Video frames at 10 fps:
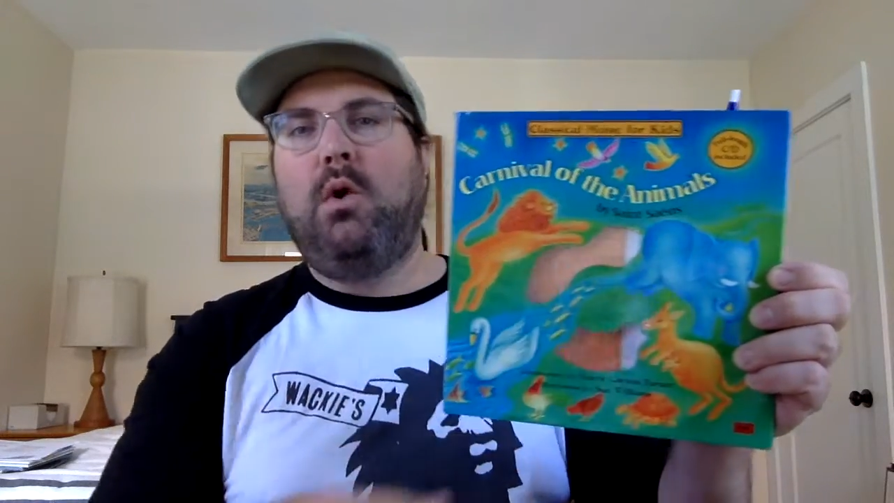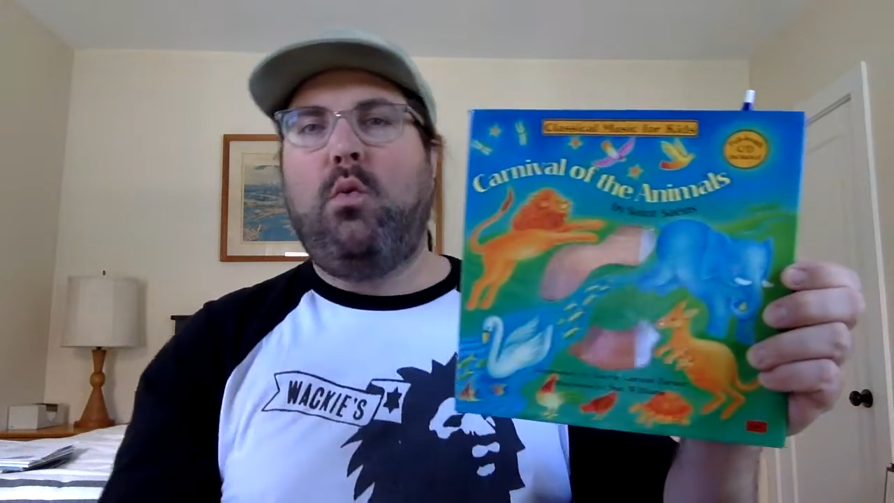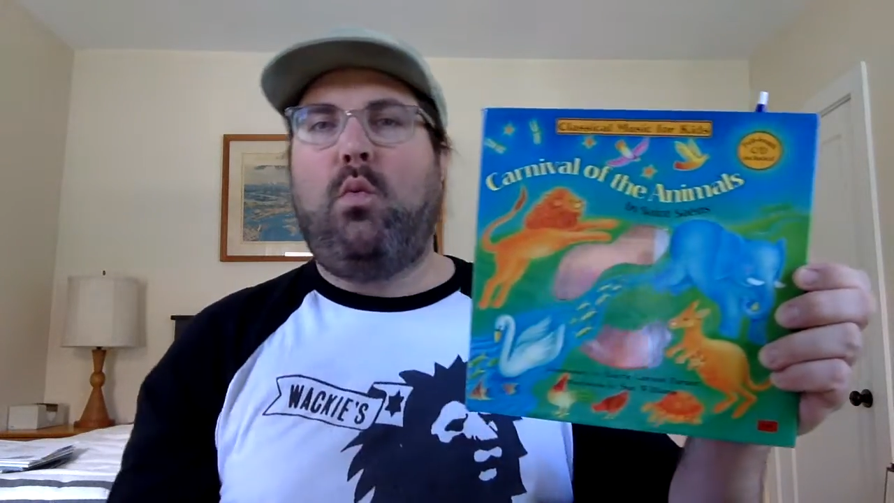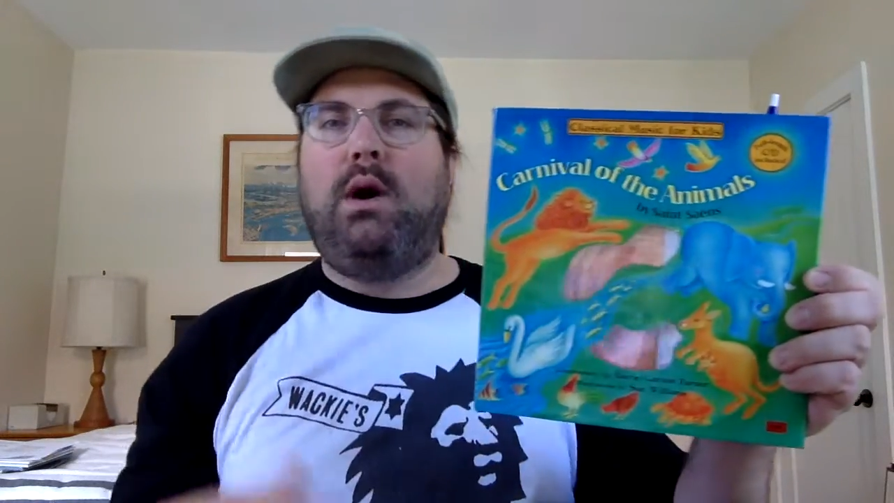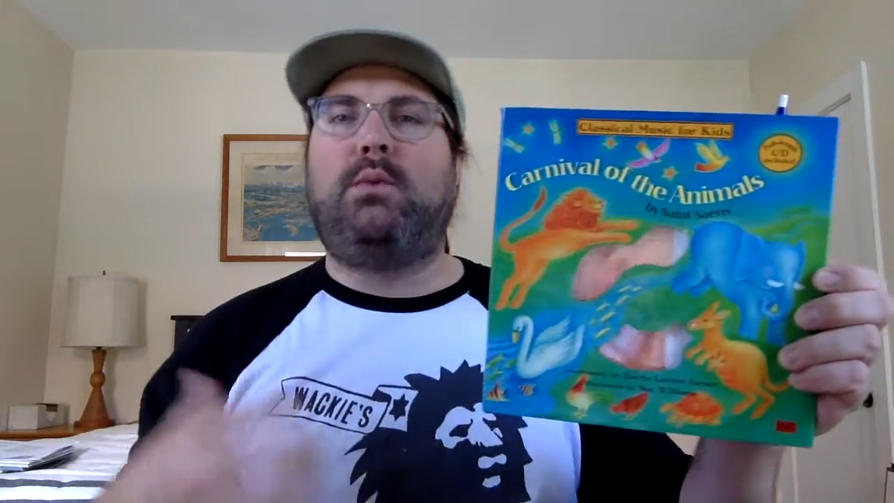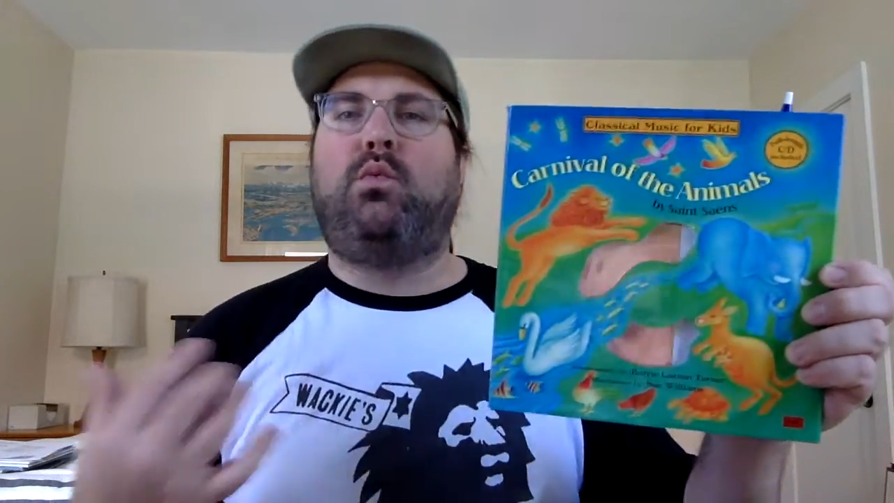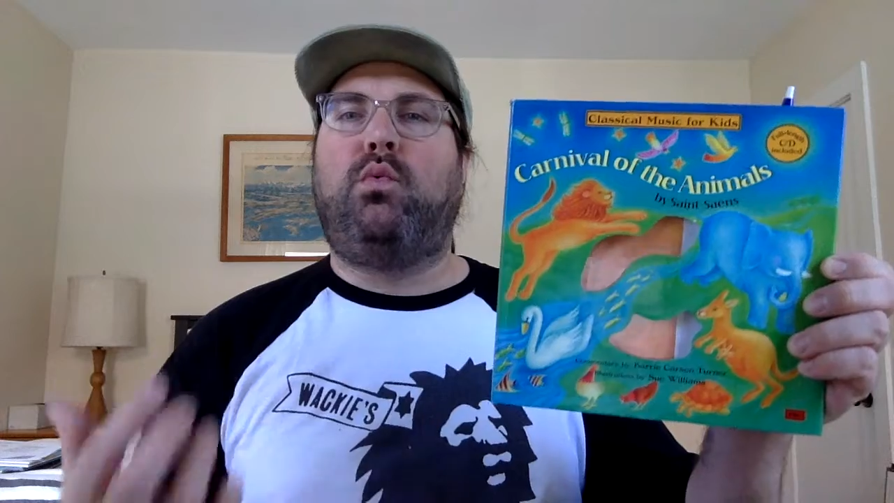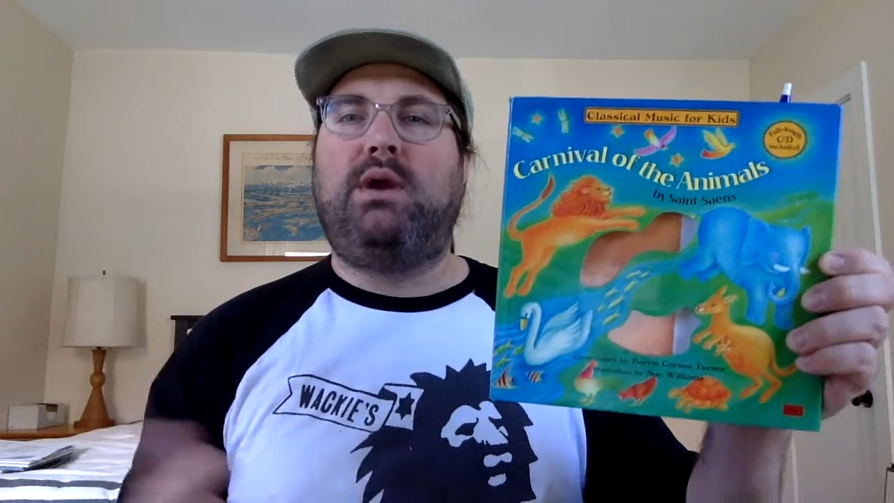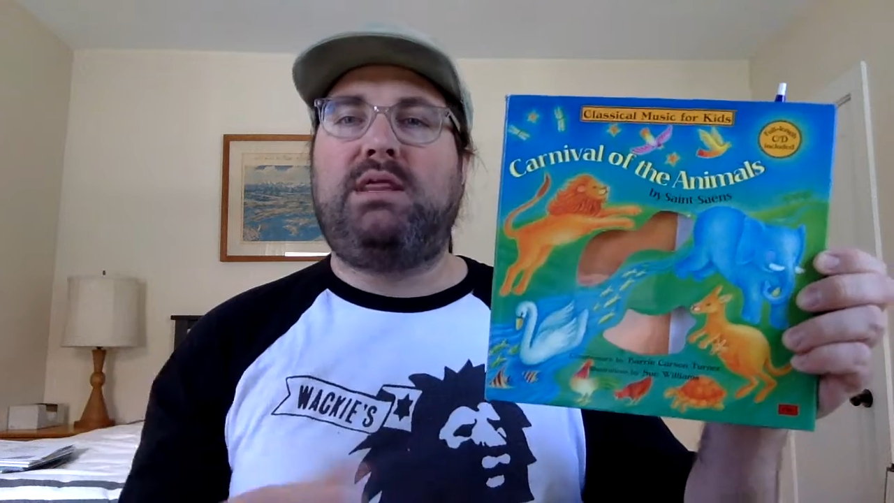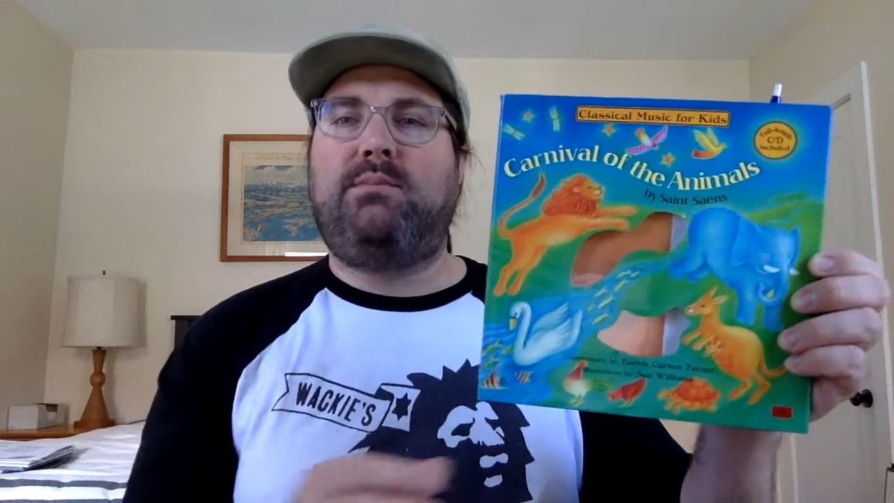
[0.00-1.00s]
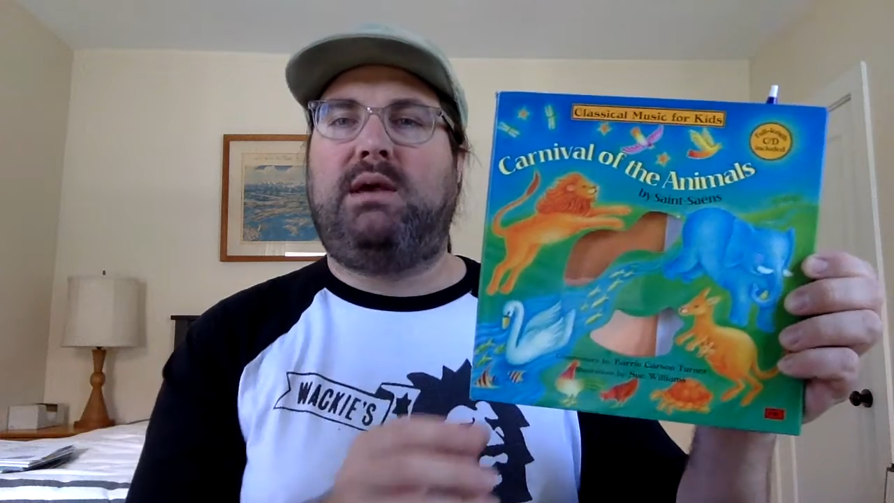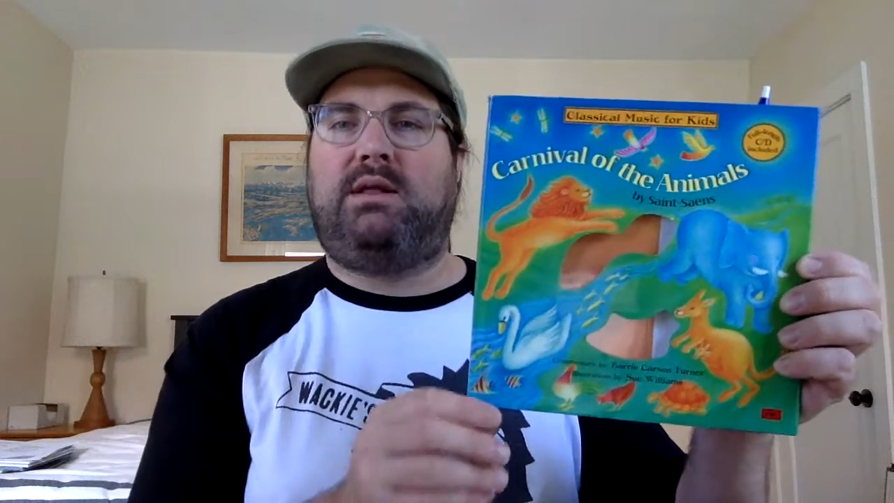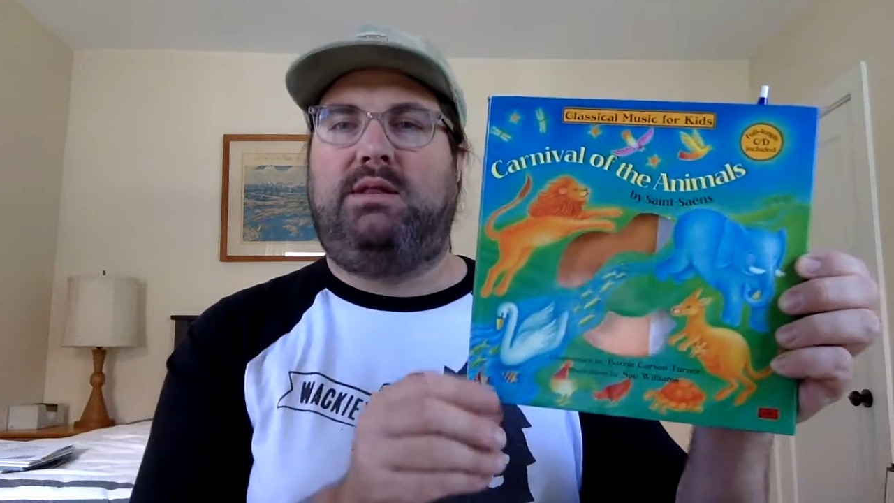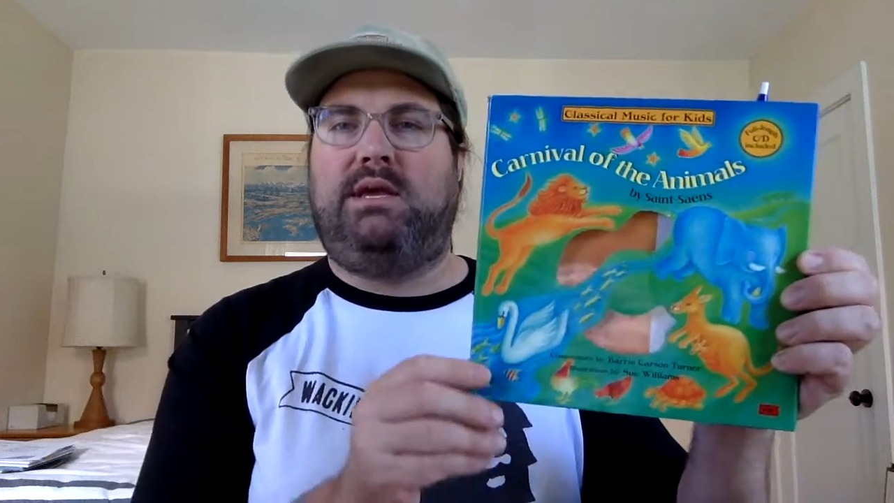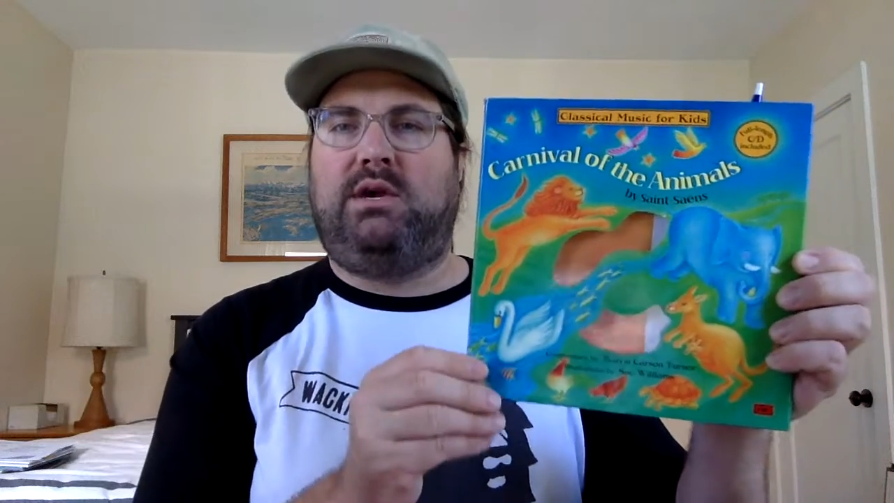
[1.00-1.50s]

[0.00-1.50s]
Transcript: What rhythmically